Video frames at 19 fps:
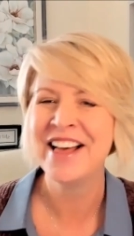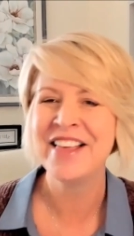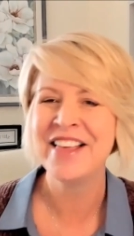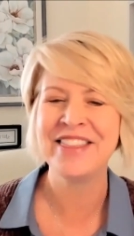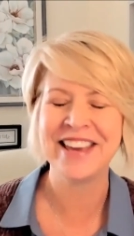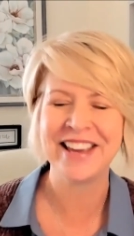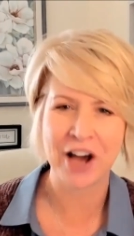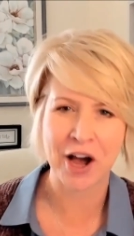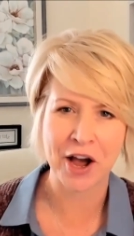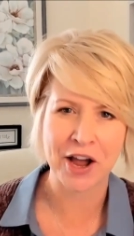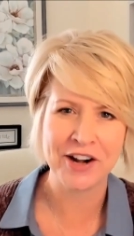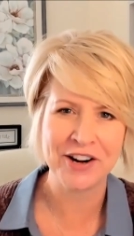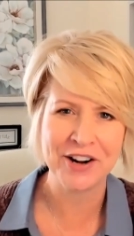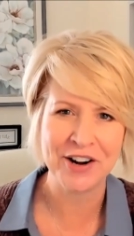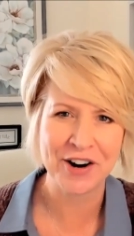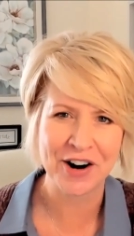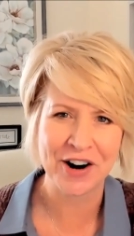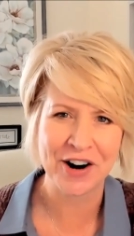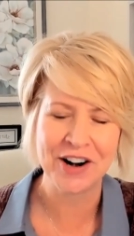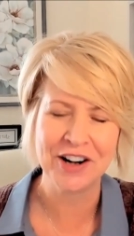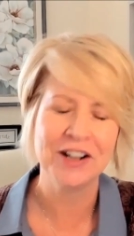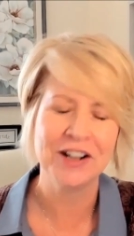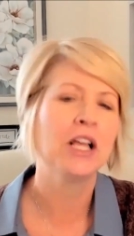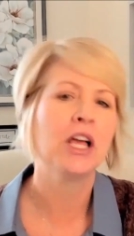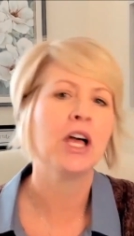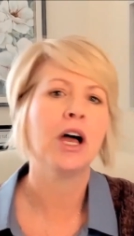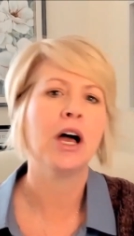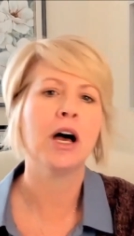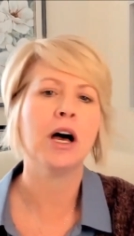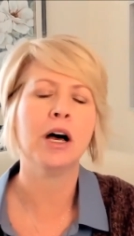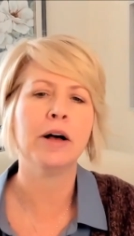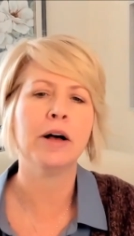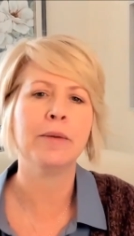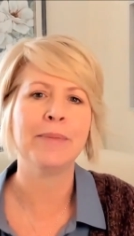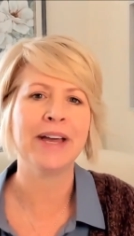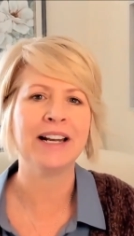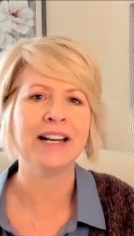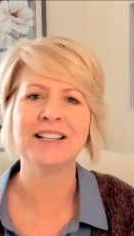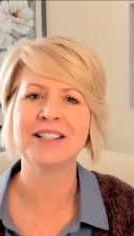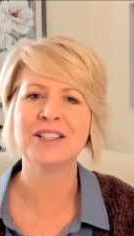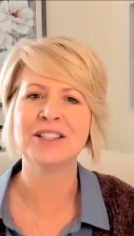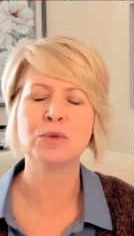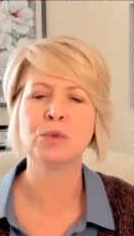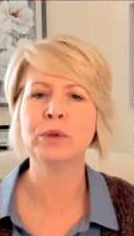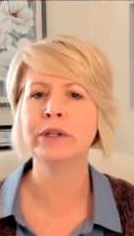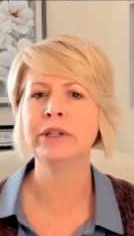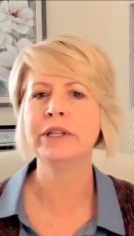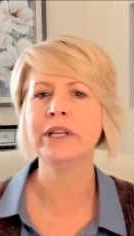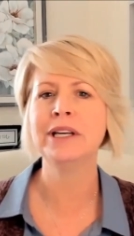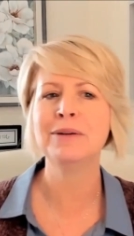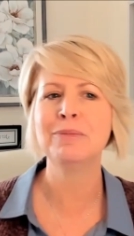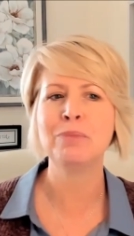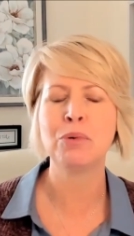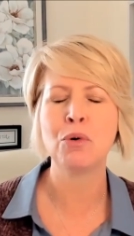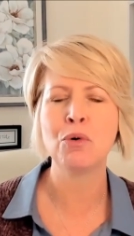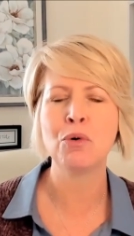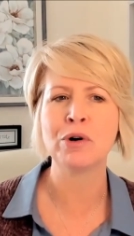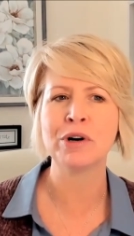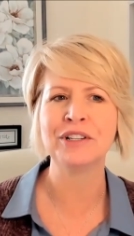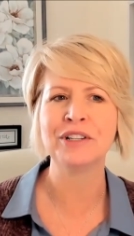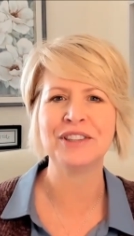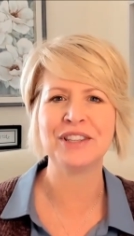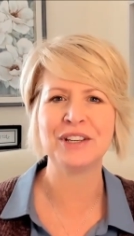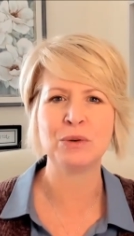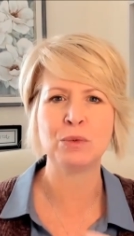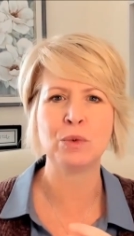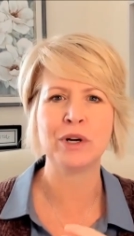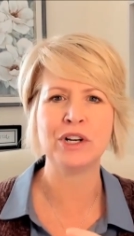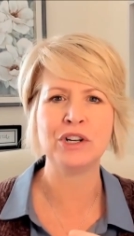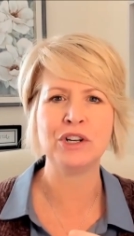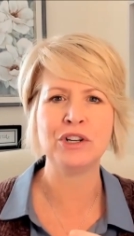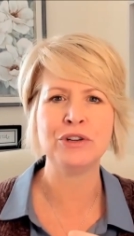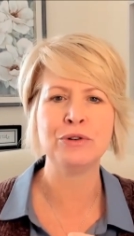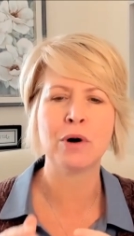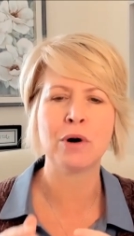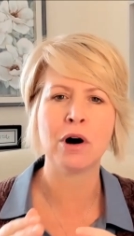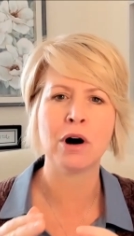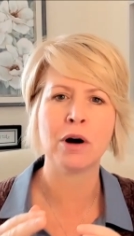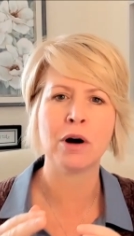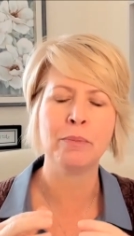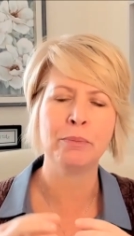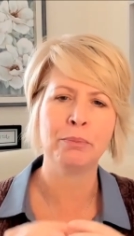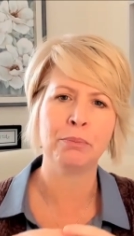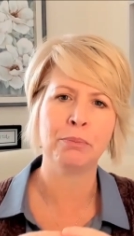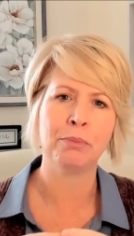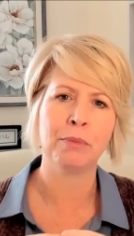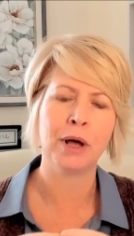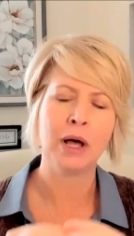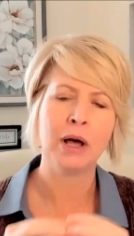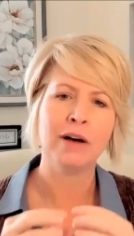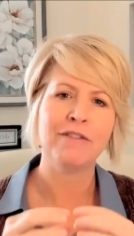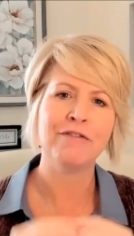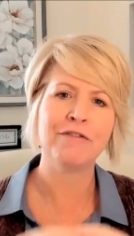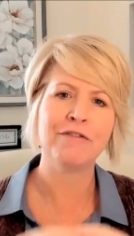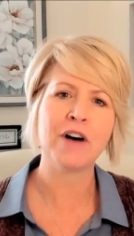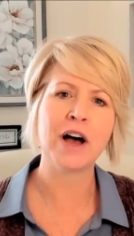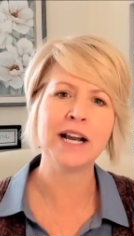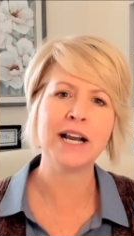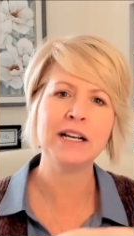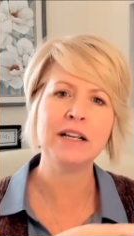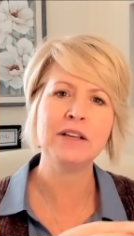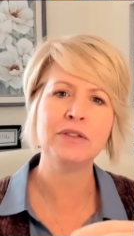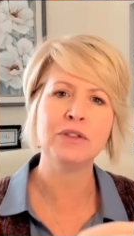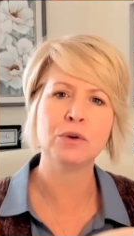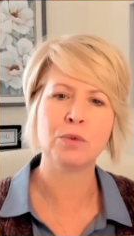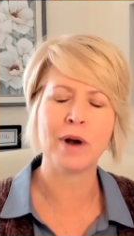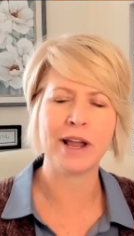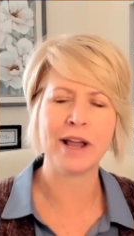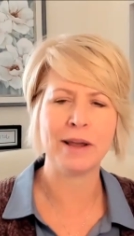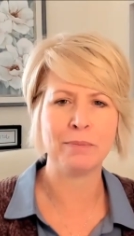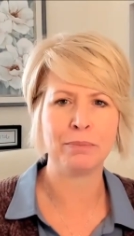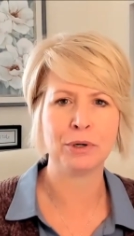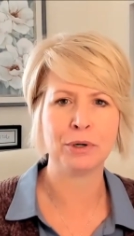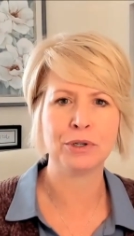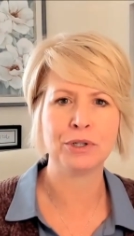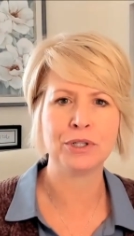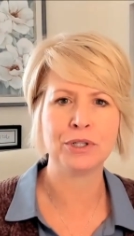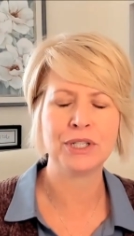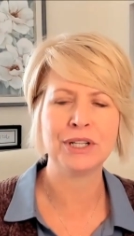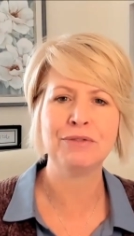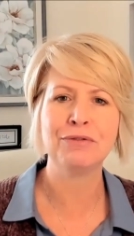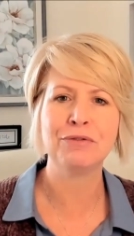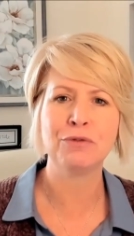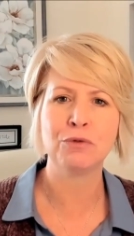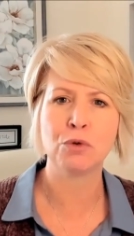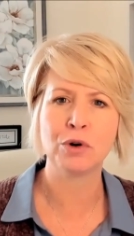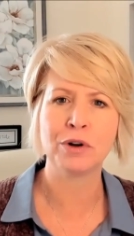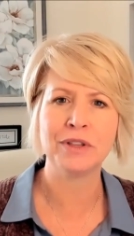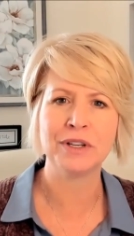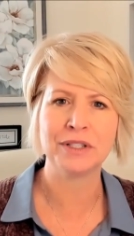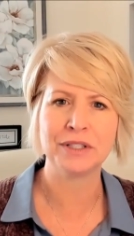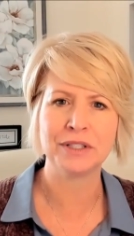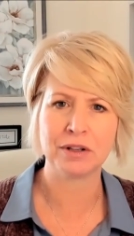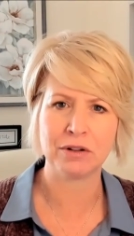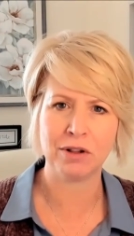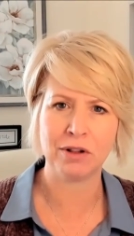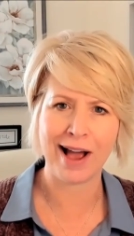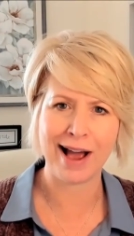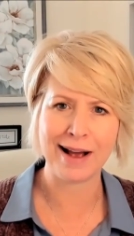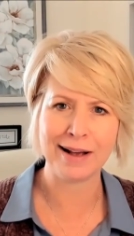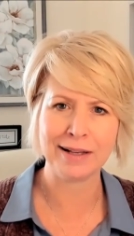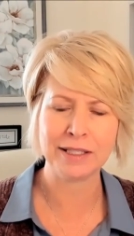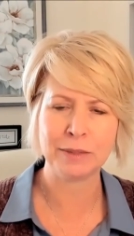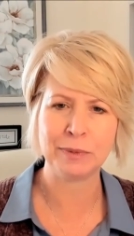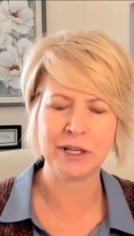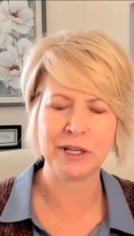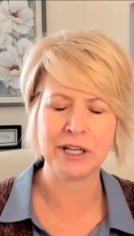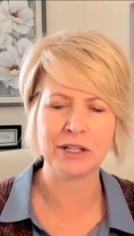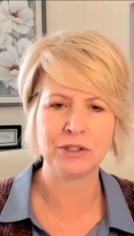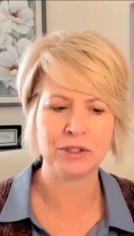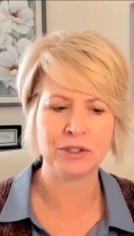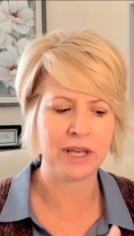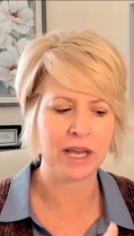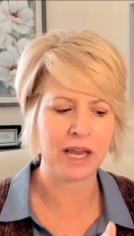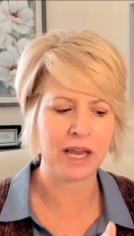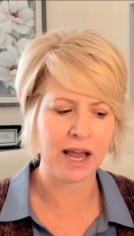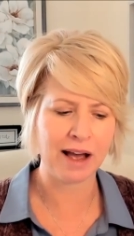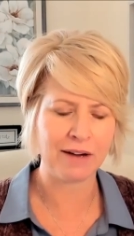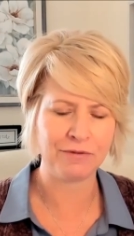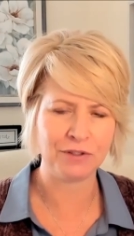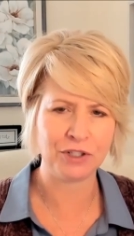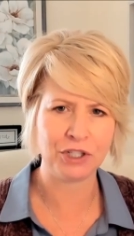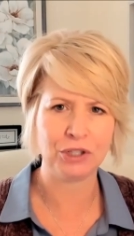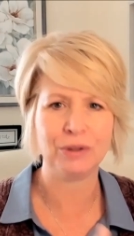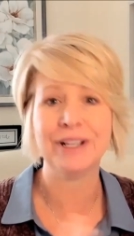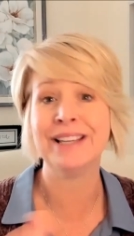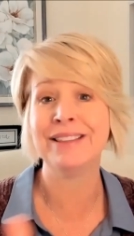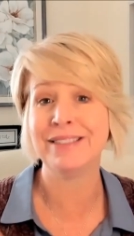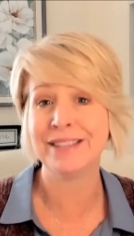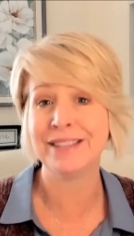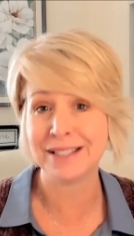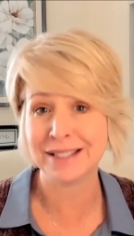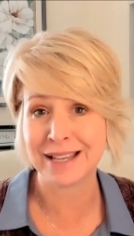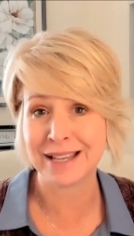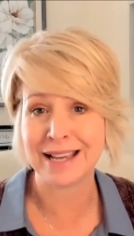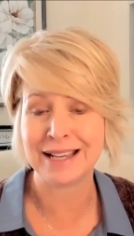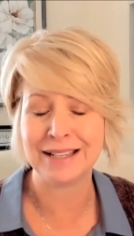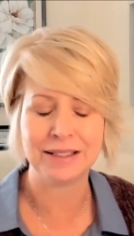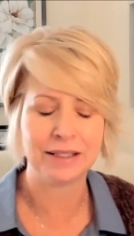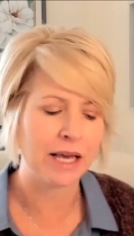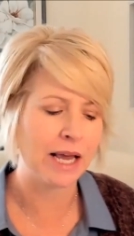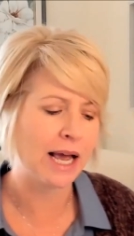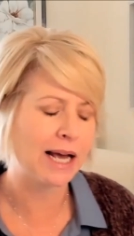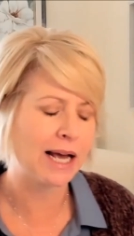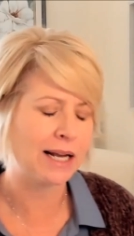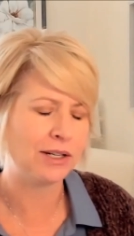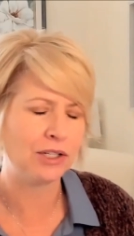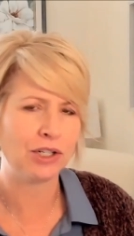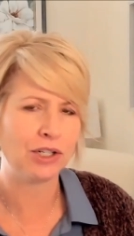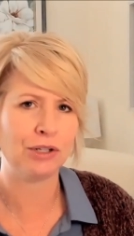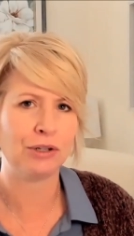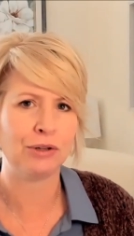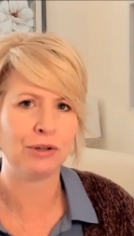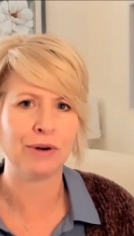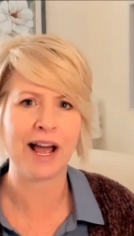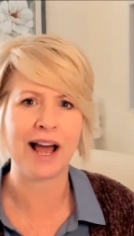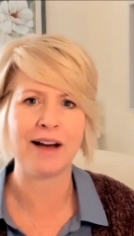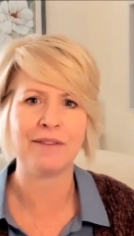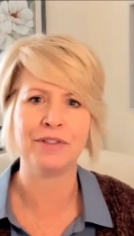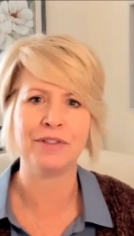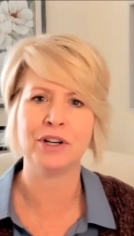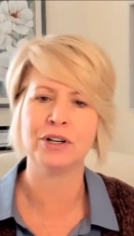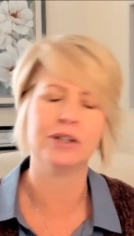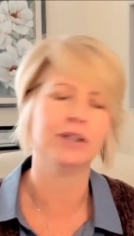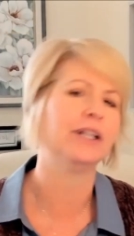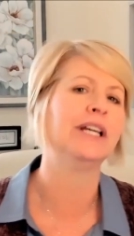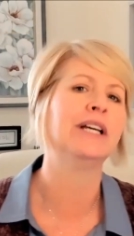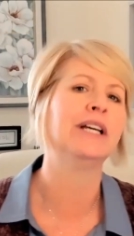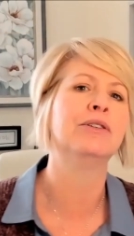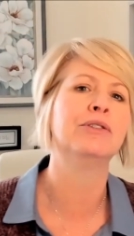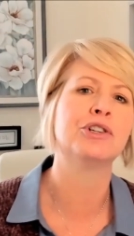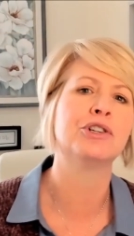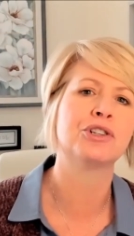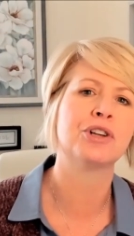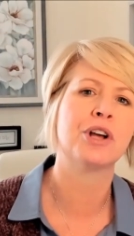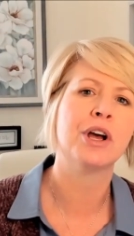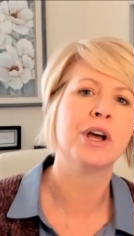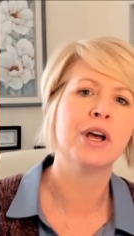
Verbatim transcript: they kind of are. Um, and it's really important that when you are finding the right person for this class, because they have to, in this case, they had to have their English